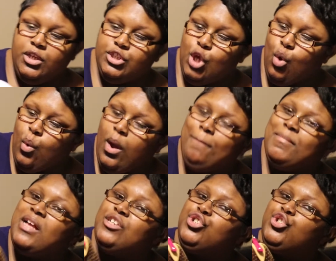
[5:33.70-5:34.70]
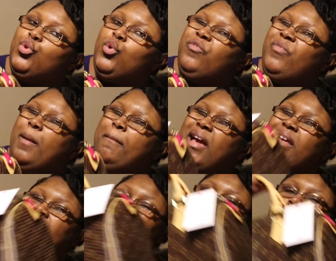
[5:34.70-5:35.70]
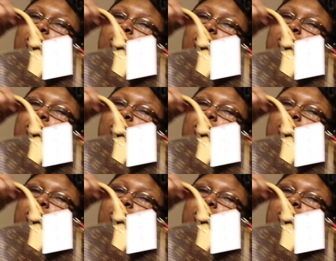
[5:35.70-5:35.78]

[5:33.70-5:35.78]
So, I'm not sure if I might keep it